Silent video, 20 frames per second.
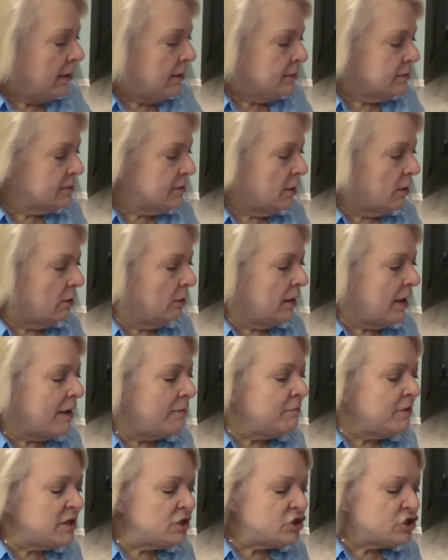So
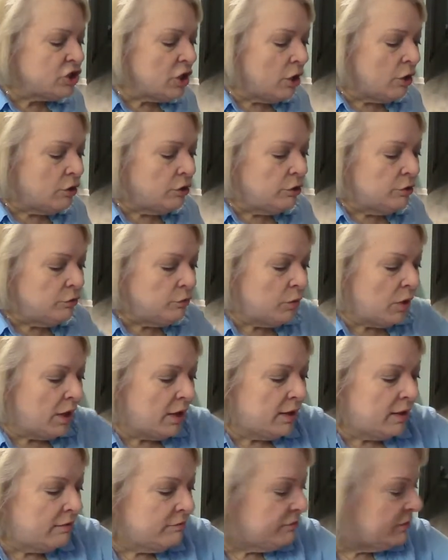let me show you
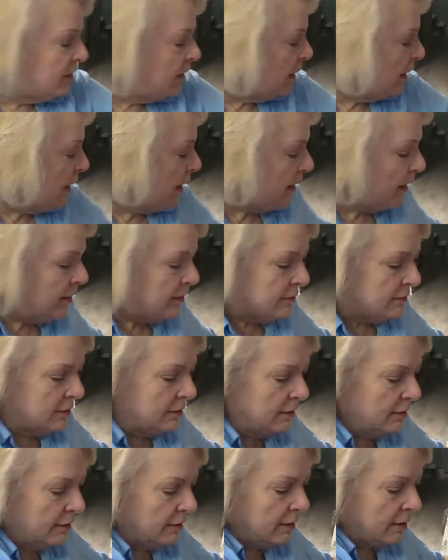what I've got
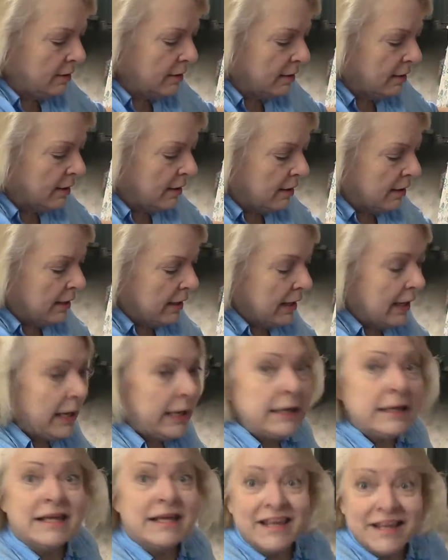
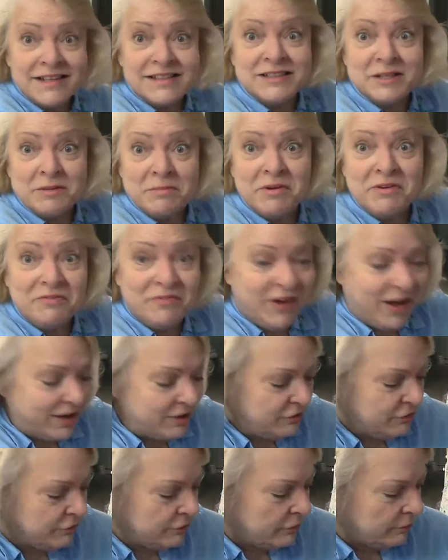and get some
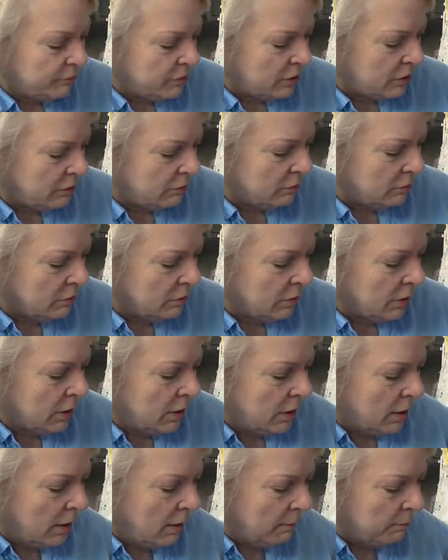advice from you.
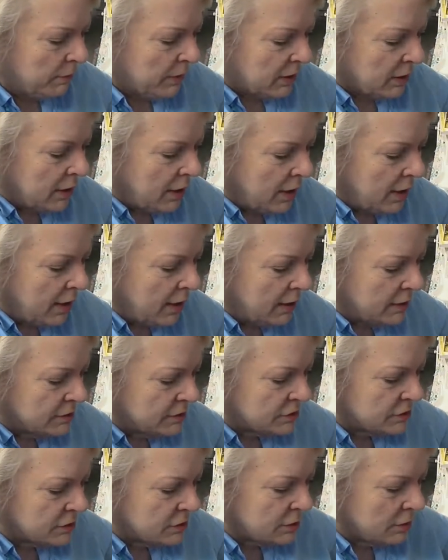
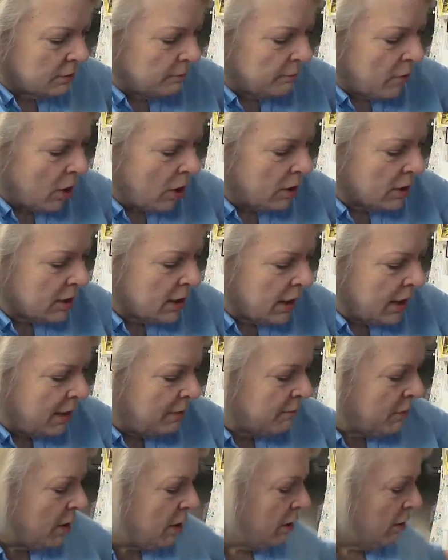Because Mark
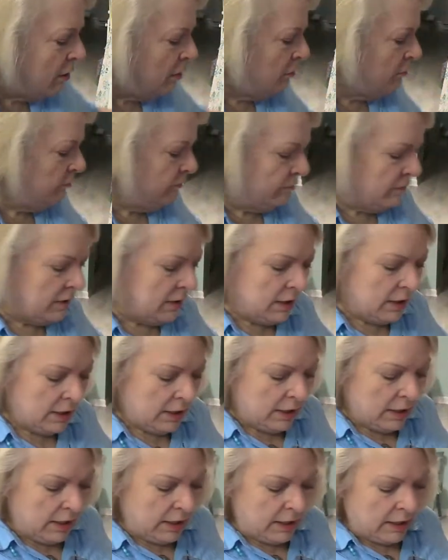came home
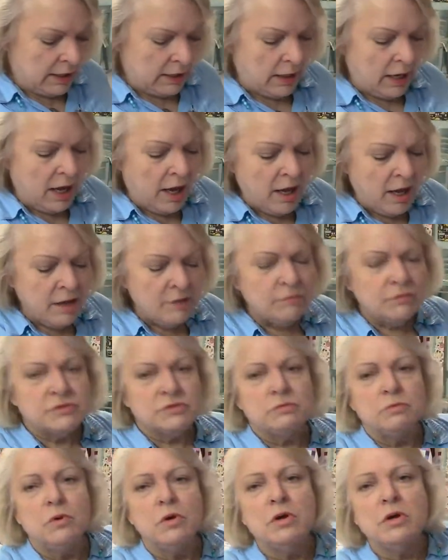and I
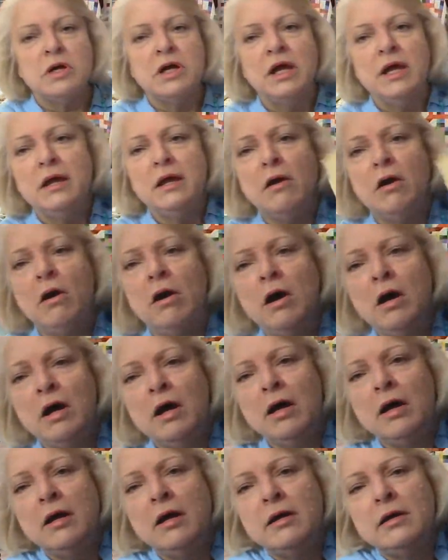was working
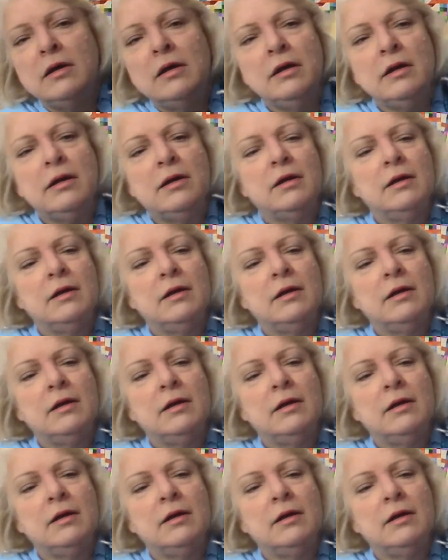on